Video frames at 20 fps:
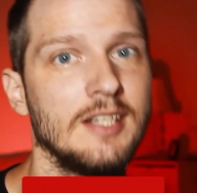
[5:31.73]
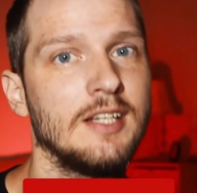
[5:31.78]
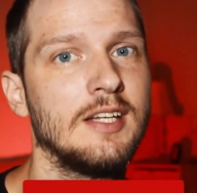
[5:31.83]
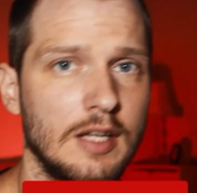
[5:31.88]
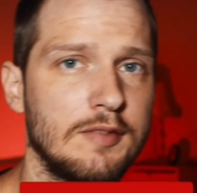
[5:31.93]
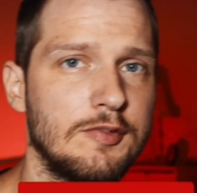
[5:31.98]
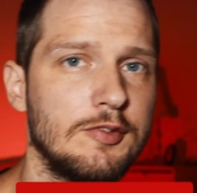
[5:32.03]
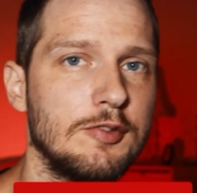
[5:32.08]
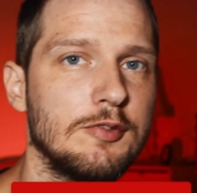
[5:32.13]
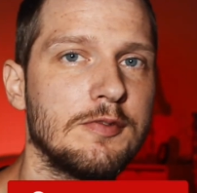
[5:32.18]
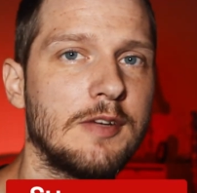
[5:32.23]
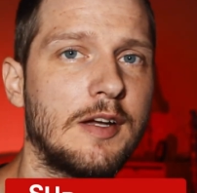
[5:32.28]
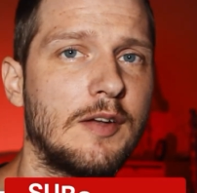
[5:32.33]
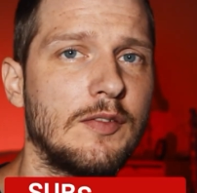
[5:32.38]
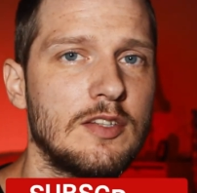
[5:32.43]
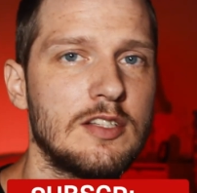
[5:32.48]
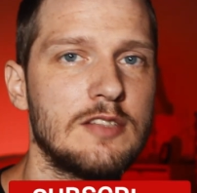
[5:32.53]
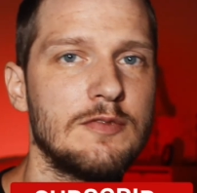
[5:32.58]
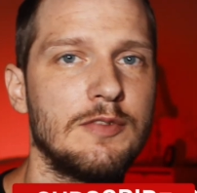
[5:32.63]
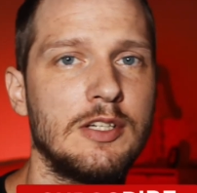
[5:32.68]
If you
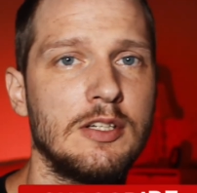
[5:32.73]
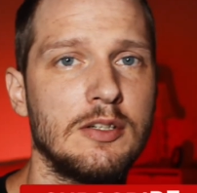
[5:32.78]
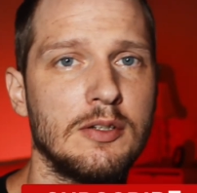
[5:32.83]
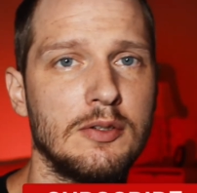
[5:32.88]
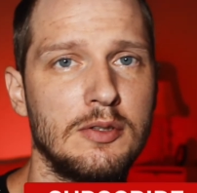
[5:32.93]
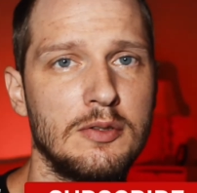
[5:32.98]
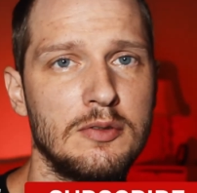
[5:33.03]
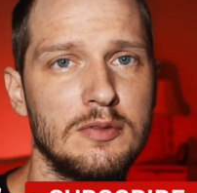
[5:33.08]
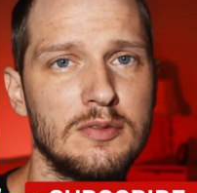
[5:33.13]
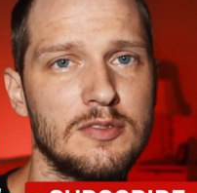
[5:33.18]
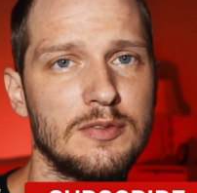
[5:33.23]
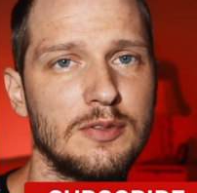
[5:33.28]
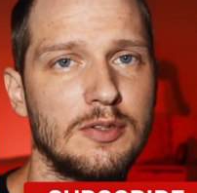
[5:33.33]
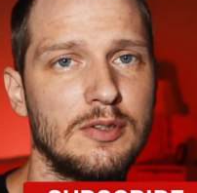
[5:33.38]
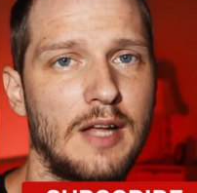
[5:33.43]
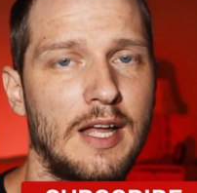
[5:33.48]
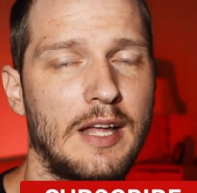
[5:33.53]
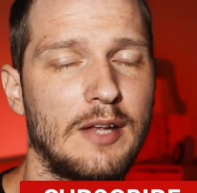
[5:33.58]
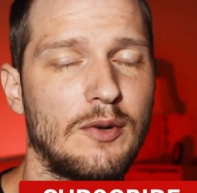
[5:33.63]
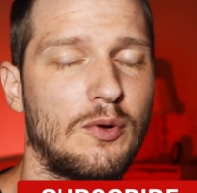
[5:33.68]
found this video
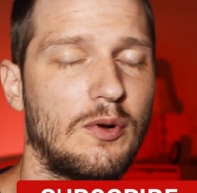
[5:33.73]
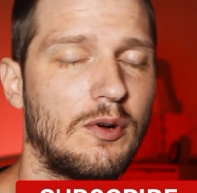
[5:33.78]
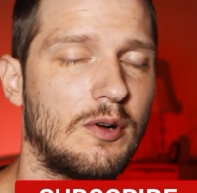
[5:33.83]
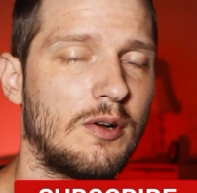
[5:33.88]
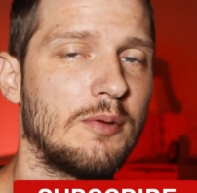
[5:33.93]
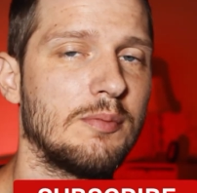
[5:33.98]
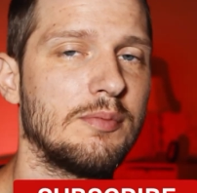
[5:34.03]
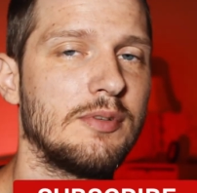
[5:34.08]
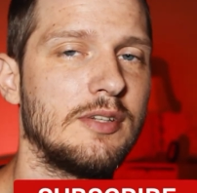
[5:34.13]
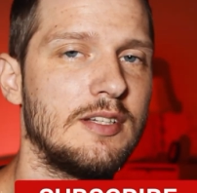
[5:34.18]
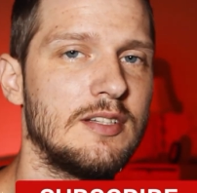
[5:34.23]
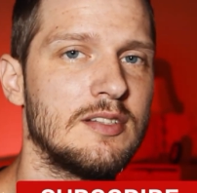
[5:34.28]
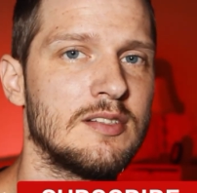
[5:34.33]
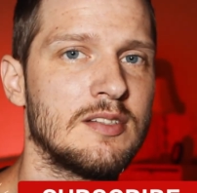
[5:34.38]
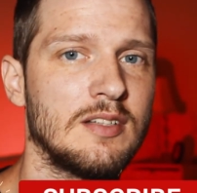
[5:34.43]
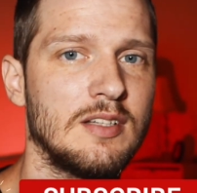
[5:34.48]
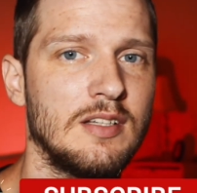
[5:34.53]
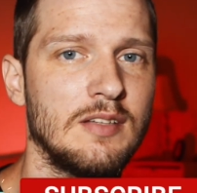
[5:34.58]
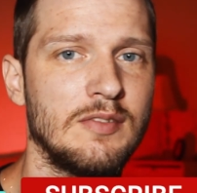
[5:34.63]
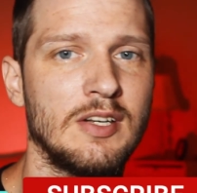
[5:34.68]
useful at all,
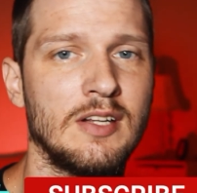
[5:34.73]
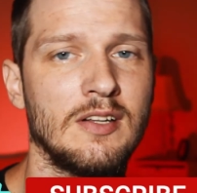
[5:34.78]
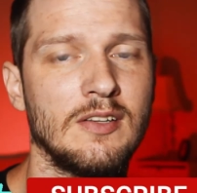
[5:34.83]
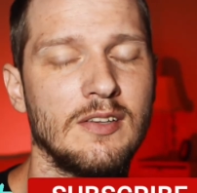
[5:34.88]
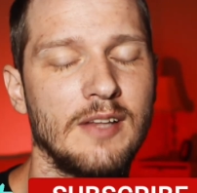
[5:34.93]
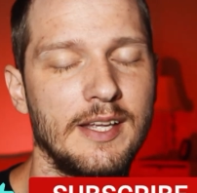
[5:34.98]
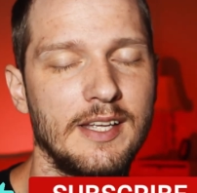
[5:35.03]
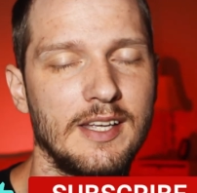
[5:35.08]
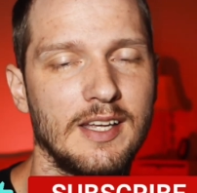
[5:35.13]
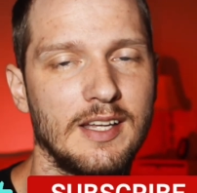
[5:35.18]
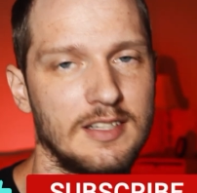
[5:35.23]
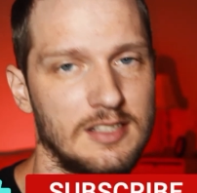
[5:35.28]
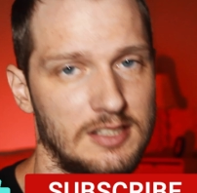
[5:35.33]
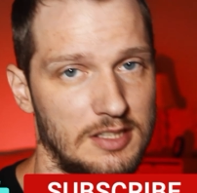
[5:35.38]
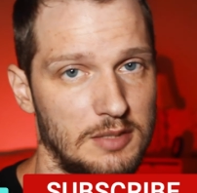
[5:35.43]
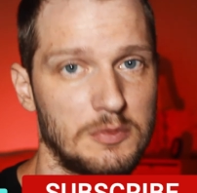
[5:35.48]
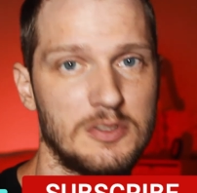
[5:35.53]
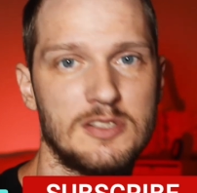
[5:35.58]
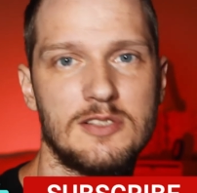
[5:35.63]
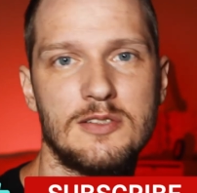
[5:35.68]
please give it a like and
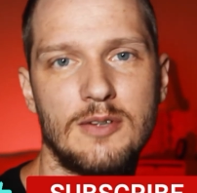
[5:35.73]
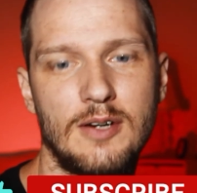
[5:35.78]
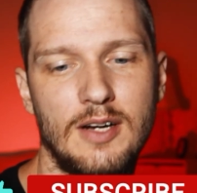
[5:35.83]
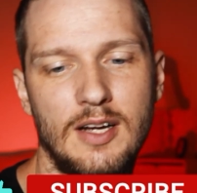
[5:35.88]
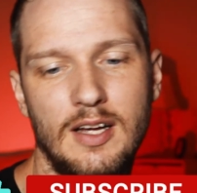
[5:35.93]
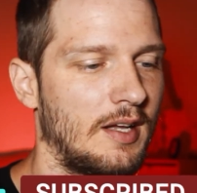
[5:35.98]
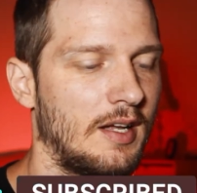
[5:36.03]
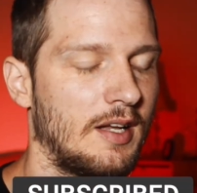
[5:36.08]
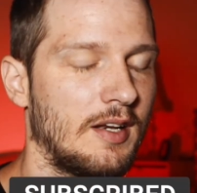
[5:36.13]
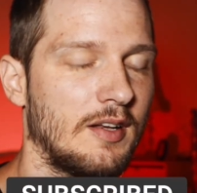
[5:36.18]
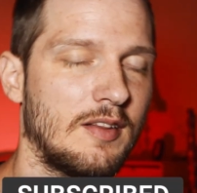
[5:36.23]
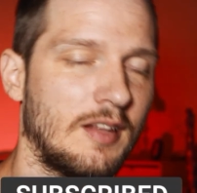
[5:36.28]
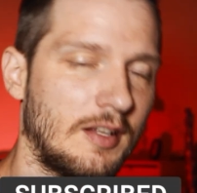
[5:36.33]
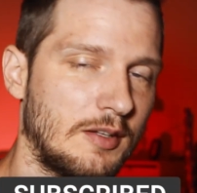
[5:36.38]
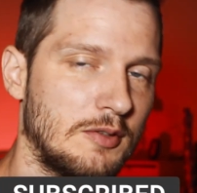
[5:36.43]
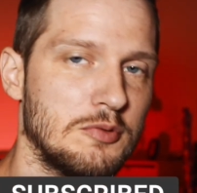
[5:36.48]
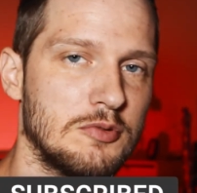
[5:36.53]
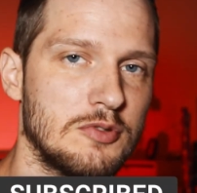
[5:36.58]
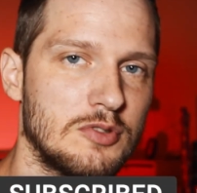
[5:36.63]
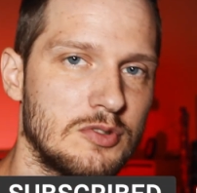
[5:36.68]
subscribe. And
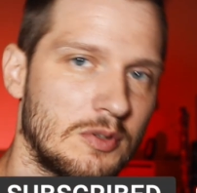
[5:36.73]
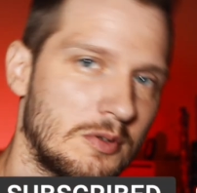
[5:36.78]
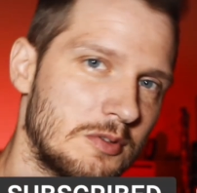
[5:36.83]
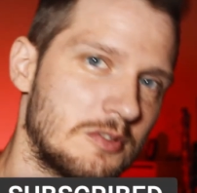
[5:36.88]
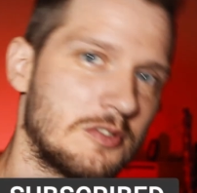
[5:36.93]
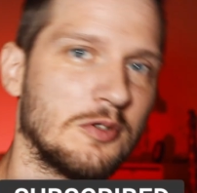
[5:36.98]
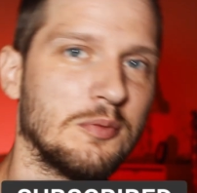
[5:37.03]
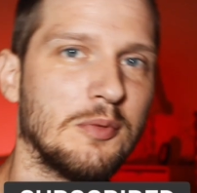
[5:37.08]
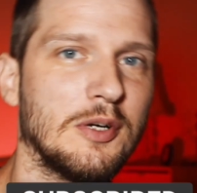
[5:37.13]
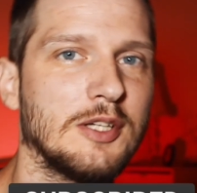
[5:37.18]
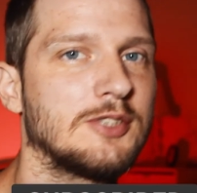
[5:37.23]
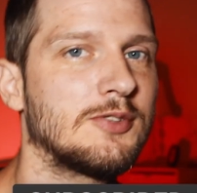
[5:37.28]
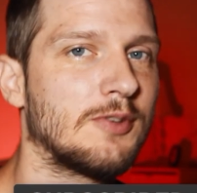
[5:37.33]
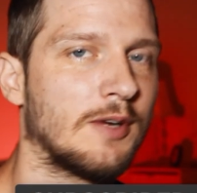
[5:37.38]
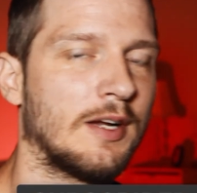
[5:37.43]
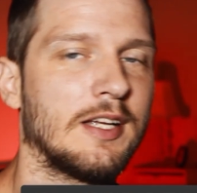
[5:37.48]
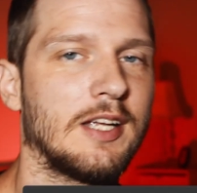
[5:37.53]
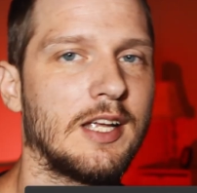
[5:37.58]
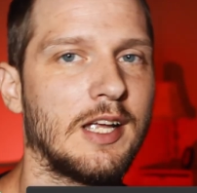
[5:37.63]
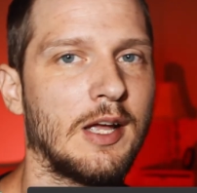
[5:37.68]
thank you so much for
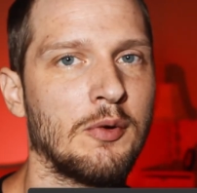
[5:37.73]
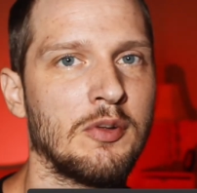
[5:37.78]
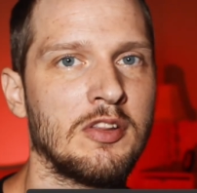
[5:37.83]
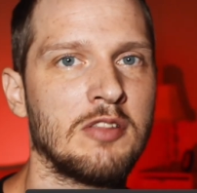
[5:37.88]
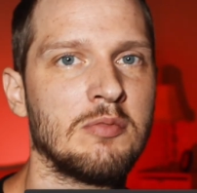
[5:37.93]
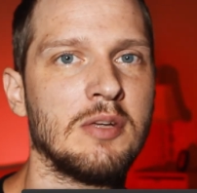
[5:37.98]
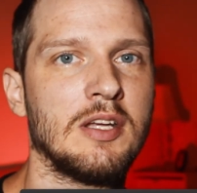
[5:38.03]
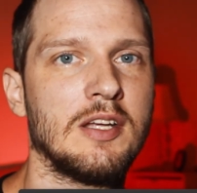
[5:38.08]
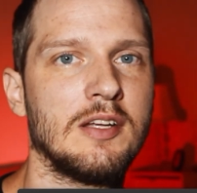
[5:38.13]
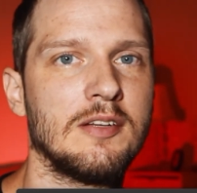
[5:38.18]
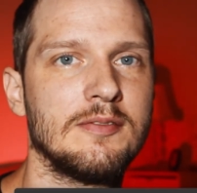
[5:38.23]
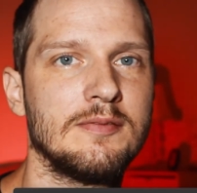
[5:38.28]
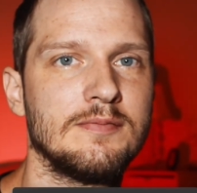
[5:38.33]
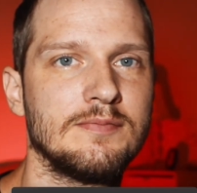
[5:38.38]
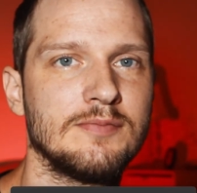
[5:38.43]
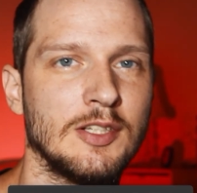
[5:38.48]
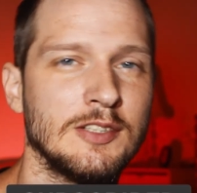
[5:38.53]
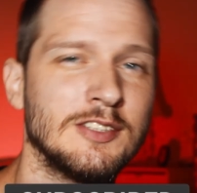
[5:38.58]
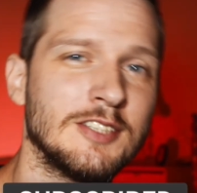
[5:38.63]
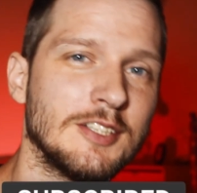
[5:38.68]
hanging out with me.
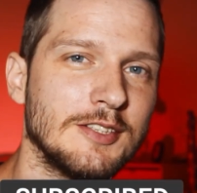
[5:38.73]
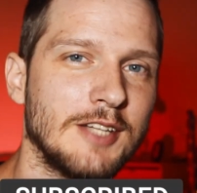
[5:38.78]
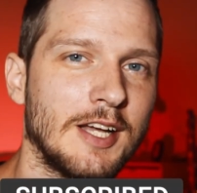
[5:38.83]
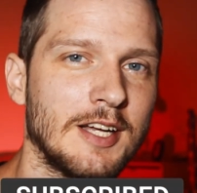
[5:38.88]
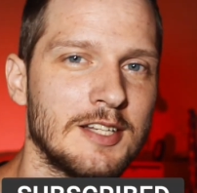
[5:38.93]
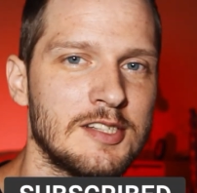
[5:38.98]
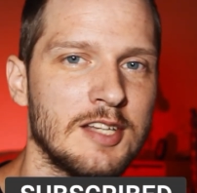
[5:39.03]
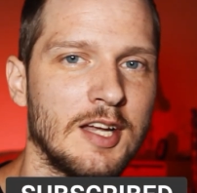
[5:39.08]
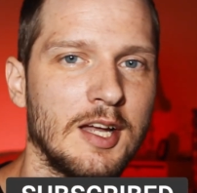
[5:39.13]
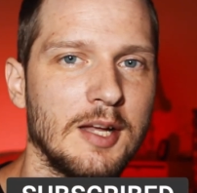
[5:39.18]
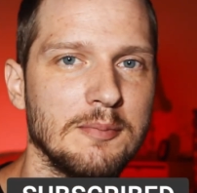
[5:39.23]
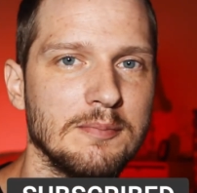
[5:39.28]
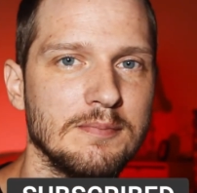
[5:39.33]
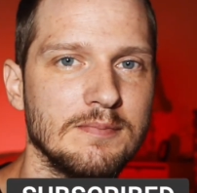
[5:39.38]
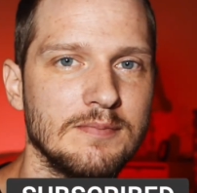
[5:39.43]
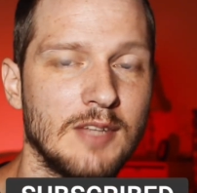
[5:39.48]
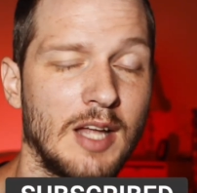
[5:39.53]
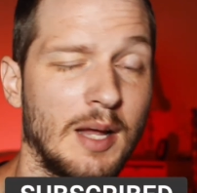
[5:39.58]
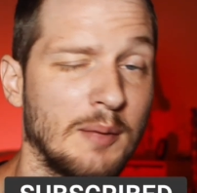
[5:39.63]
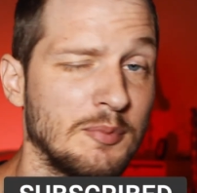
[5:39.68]
Until next time,
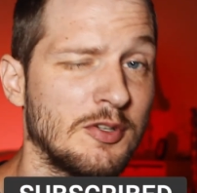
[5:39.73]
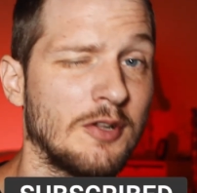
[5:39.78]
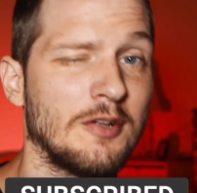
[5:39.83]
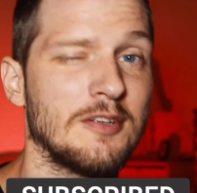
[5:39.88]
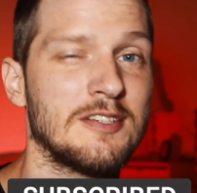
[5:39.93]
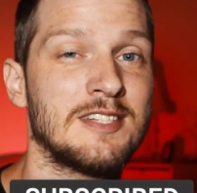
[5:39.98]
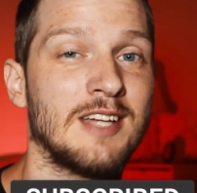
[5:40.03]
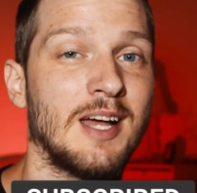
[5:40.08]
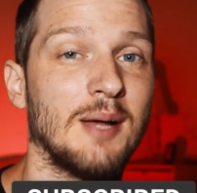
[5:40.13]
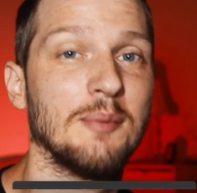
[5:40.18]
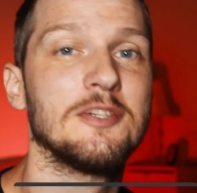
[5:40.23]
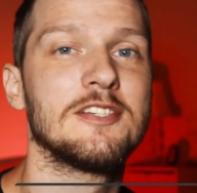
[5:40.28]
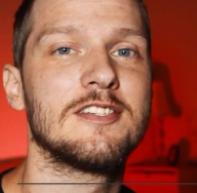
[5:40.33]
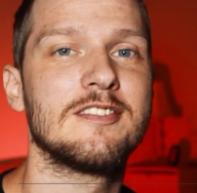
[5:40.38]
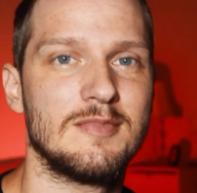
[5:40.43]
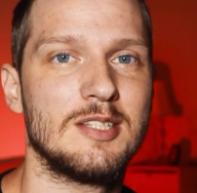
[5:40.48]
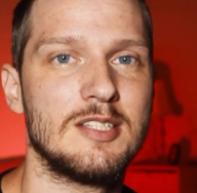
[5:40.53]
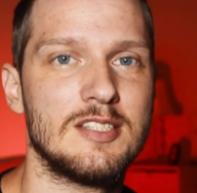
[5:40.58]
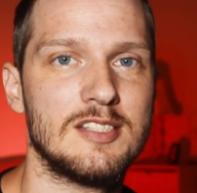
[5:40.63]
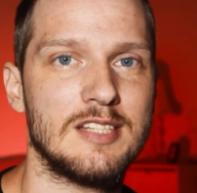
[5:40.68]
I'm Tallest
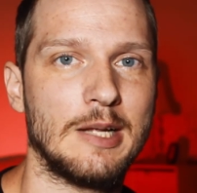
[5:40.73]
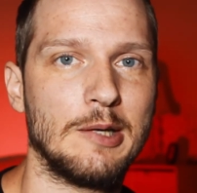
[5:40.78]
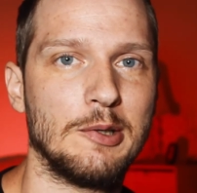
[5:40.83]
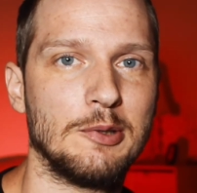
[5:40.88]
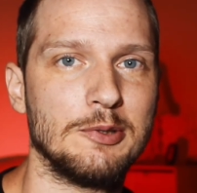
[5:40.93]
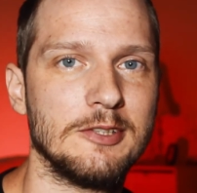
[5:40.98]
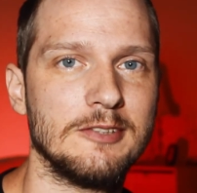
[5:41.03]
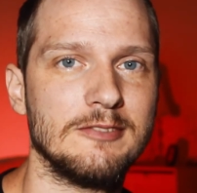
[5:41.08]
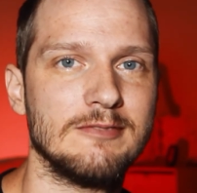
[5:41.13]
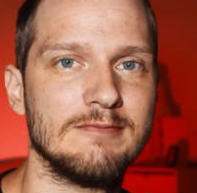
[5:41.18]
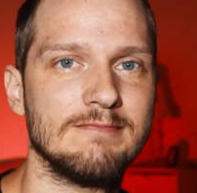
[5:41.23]
Thomas. Stay golden.